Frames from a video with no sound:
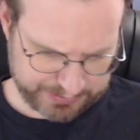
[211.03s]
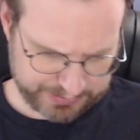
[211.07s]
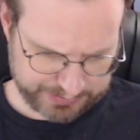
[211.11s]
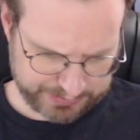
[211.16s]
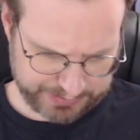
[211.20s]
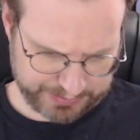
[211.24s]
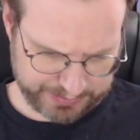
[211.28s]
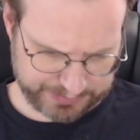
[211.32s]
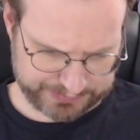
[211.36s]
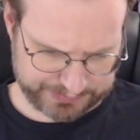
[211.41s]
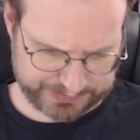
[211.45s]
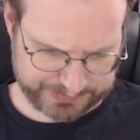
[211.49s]

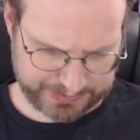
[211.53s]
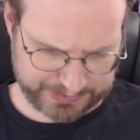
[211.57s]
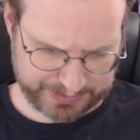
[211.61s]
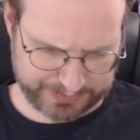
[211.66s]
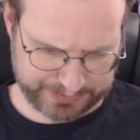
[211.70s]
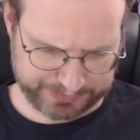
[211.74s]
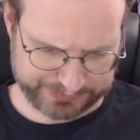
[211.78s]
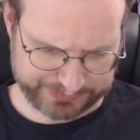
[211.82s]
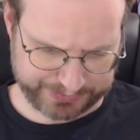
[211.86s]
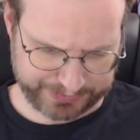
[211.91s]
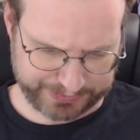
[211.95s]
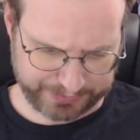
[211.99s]
There's a
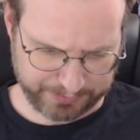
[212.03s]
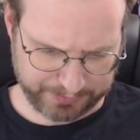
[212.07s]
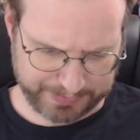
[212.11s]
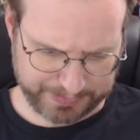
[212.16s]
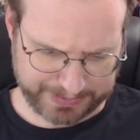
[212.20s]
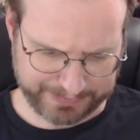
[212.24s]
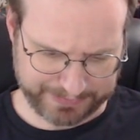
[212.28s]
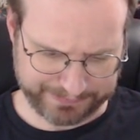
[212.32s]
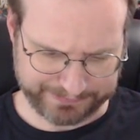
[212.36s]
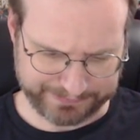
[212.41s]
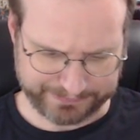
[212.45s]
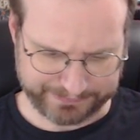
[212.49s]
little bit
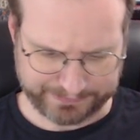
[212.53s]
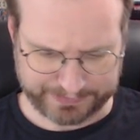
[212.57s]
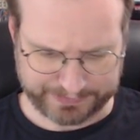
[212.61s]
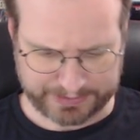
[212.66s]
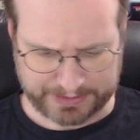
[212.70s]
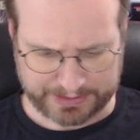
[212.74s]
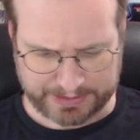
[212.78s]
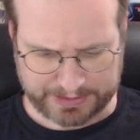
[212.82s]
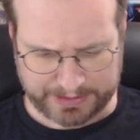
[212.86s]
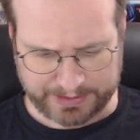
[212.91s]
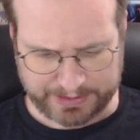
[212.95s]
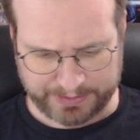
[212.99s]

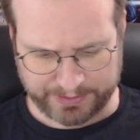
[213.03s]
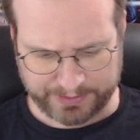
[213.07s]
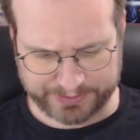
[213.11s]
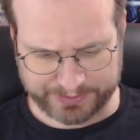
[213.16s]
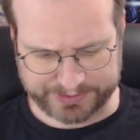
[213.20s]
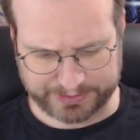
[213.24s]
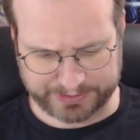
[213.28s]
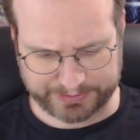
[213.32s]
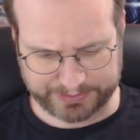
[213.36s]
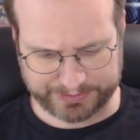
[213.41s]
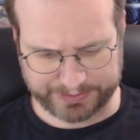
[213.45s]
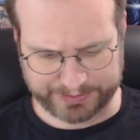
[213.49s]

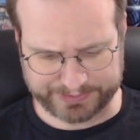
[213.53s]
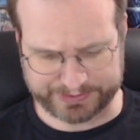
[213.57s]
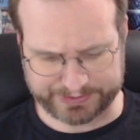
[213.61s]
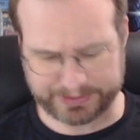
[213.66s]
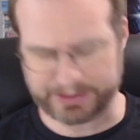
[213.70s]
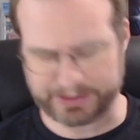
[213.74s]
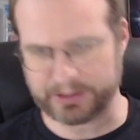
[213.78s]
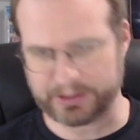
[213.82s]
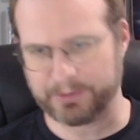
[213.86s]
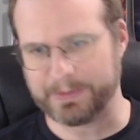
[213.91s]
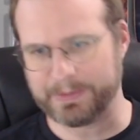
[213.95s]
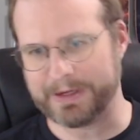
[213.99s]

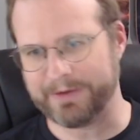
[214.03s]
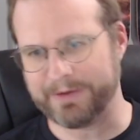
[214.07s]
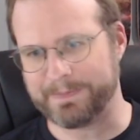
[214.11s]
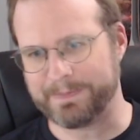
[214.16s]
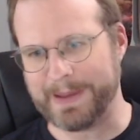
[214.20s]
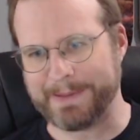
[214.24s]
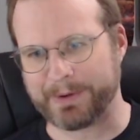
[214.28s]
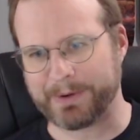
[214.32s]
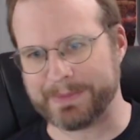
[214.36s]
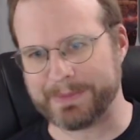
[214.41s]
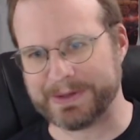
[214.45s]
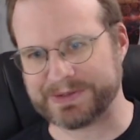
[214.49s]
of
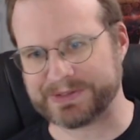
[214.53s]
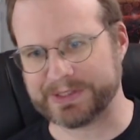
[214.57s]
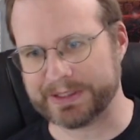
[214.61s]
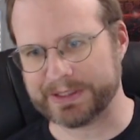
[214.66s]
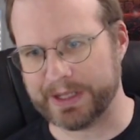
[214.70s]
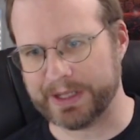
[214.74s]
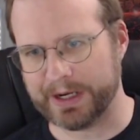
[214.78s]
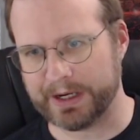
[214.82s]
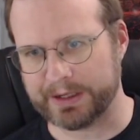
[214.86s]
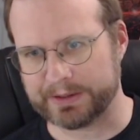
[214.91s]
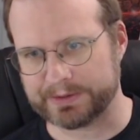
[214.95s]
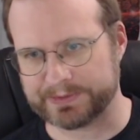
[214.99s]
paper missing
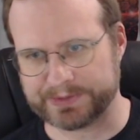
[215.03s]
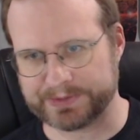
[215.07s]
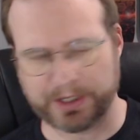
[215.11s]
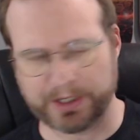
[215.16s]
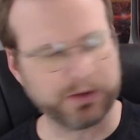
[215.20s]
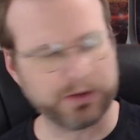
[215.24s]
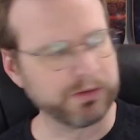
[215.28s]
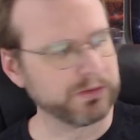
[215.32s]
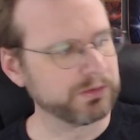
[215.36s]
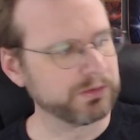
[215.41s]
there. So